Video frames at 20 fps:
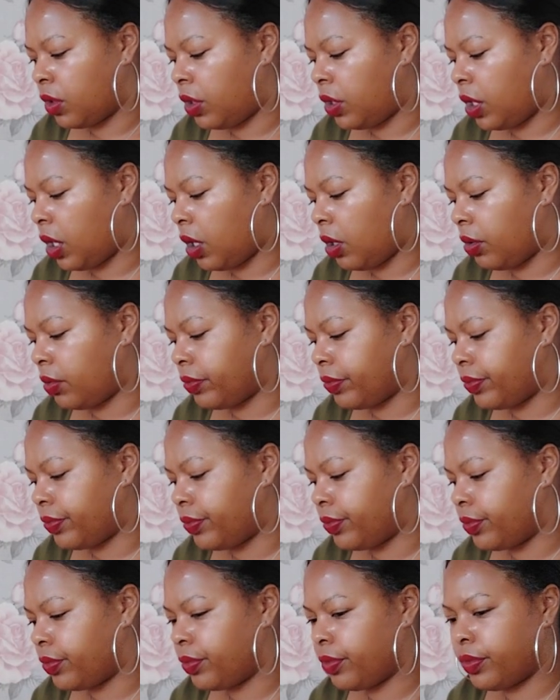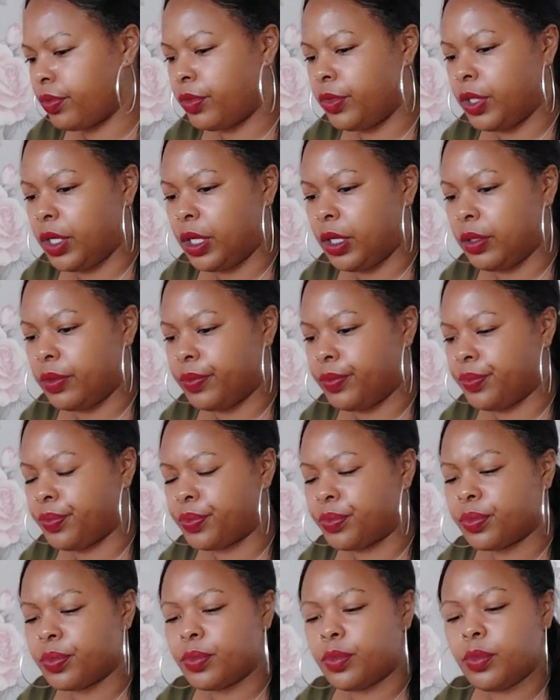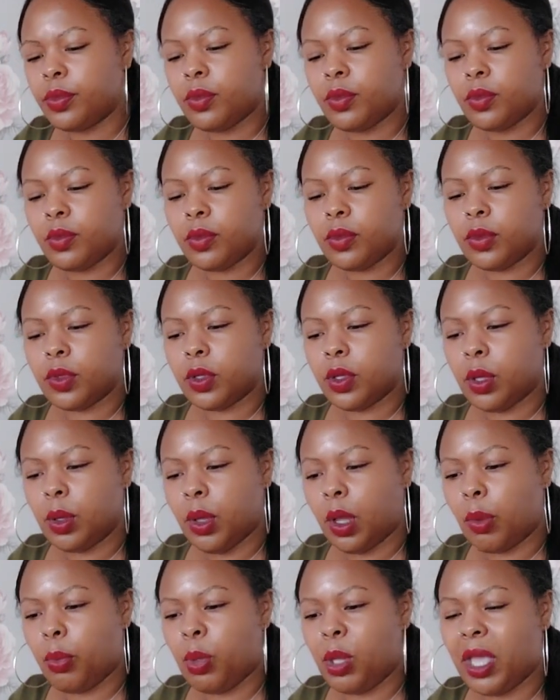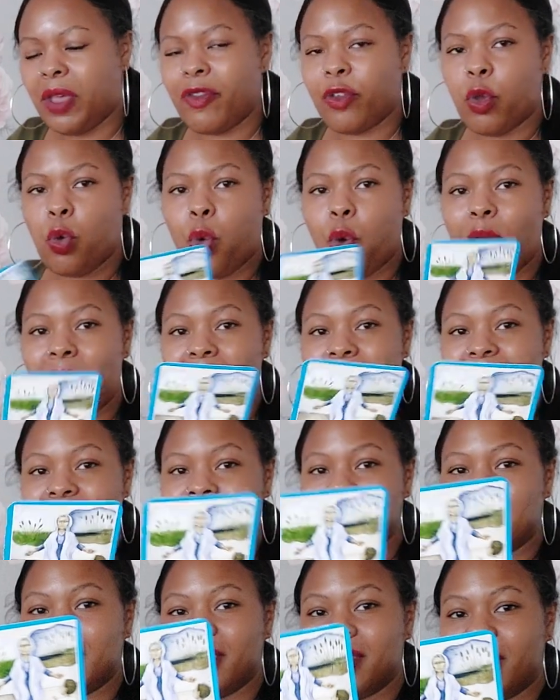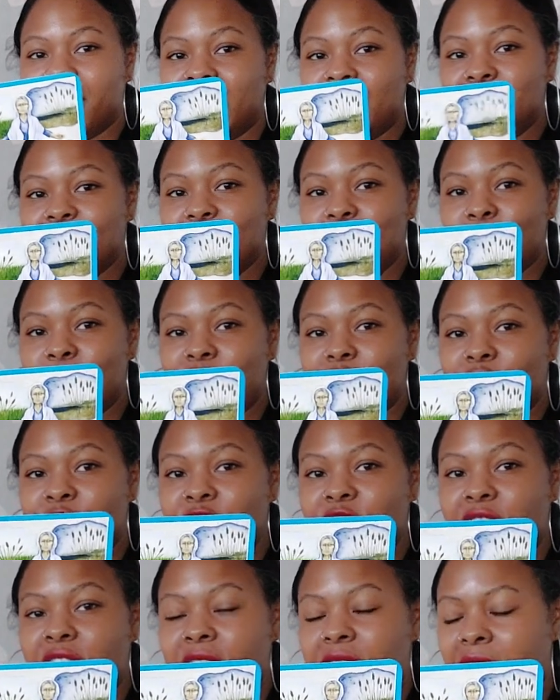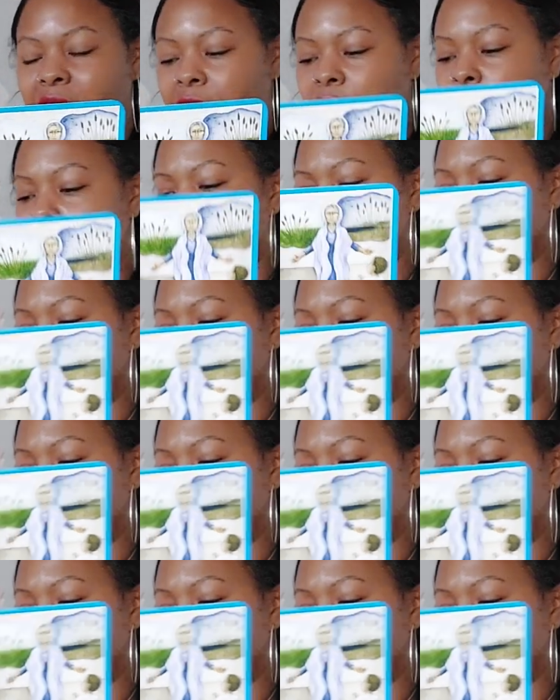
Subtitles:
No. No. And we have quest. That's you and your journey.